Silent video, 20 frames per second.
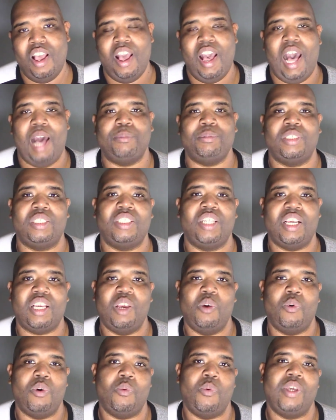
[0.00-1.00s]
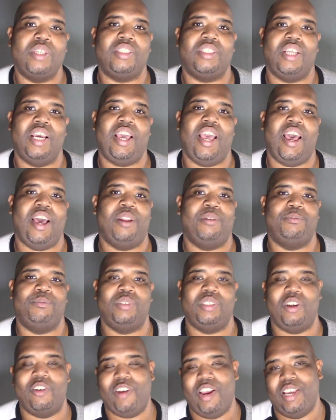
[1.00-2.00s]
I'm sticking with Wednesday
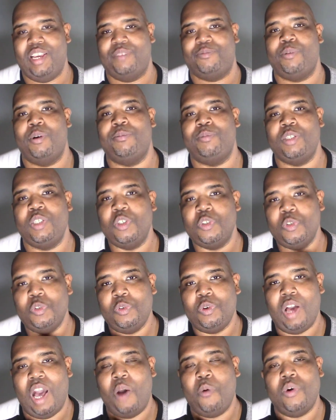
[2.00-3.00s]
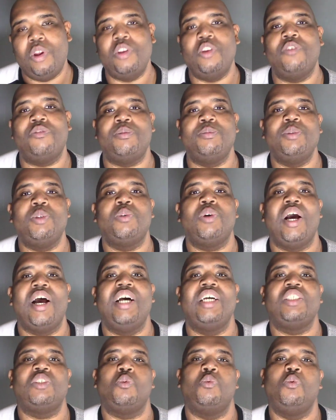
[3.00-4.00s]
Addams, alright? But for you, I want to know from you
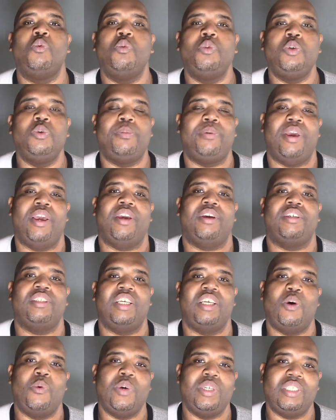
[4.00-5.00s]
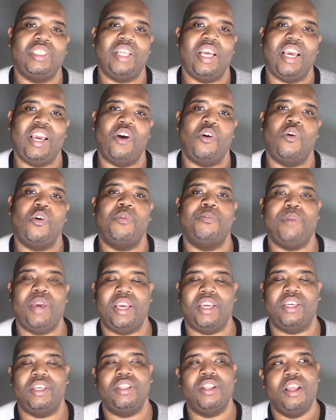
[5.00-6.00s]
guys who you pick, Wednesday or
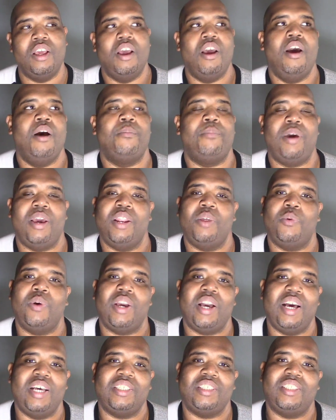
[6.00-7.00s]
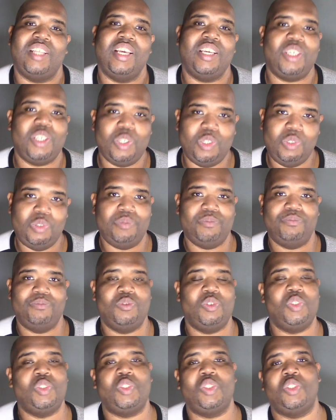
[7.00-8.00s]
M3GAN. But anyway, guys, thank you
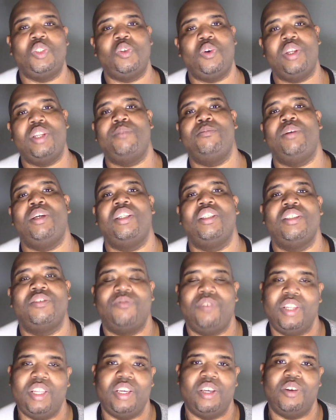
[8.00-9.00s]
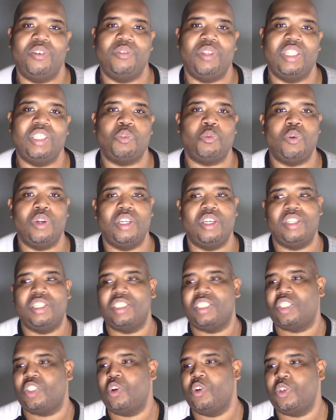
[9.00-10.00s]
for just joining me in this video. I just wanted to
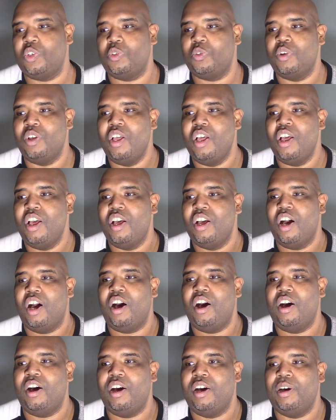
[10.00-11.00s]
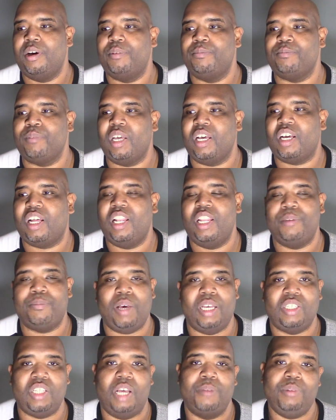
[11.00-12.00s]
show you a clip.
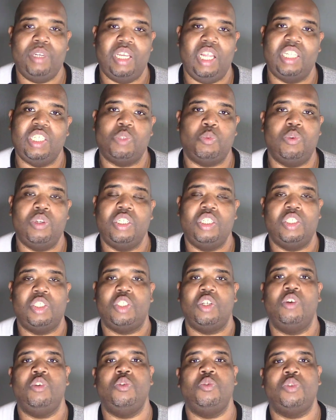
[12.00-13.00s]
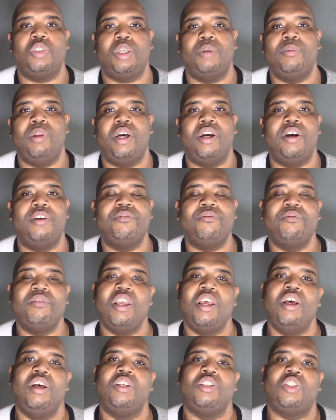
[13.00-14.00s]
I just wanted to show you some love.
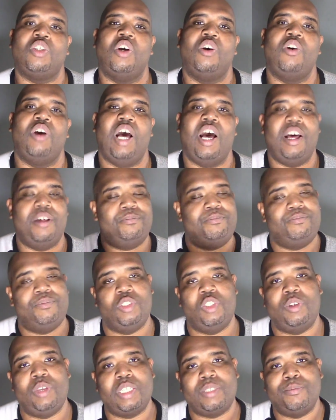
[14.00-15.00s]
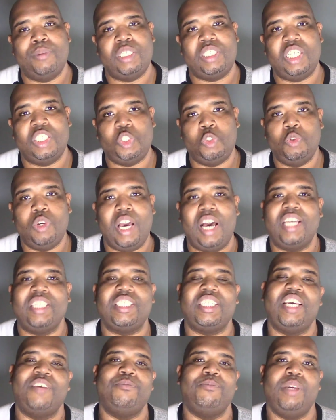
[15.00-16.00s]
So as much as you guys
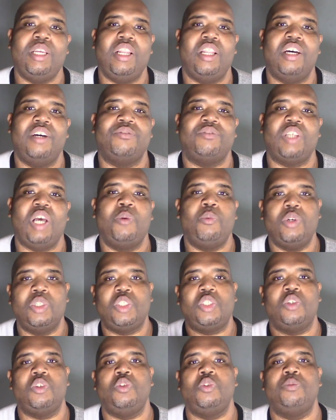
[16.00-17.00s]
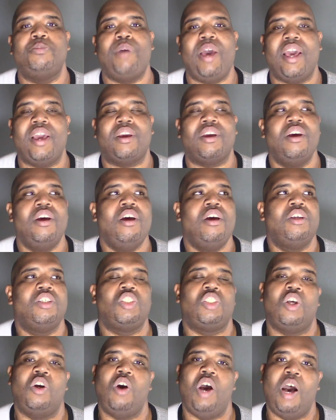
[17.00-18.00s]
give me love, so I want to show you back.
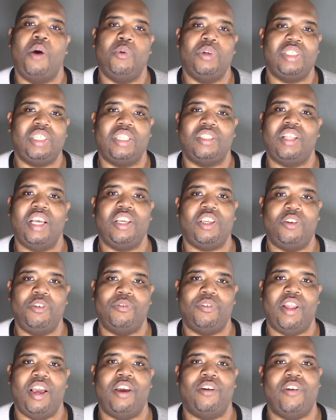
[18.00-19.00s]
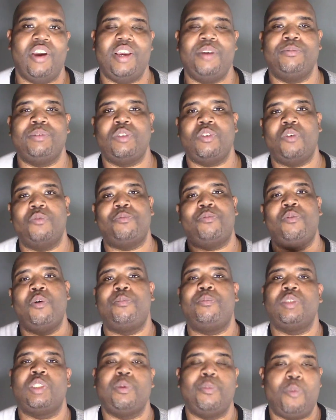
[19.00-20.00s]
So I want to say thank you for that, right?
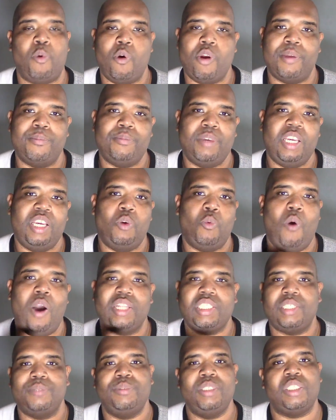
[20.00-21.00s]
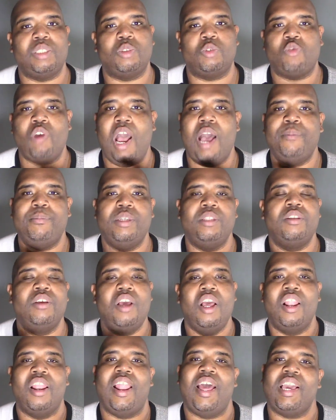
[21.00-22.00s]
For supporting me, watching me, subscribing,
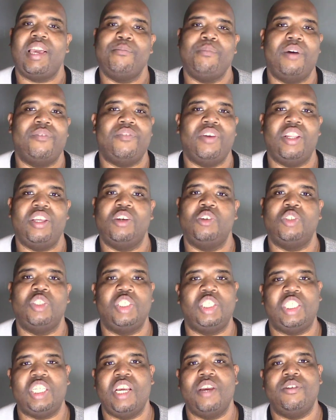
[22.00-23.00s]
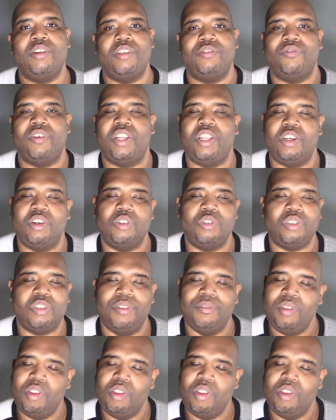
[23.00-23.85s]
liking my videos, and sharing these videos.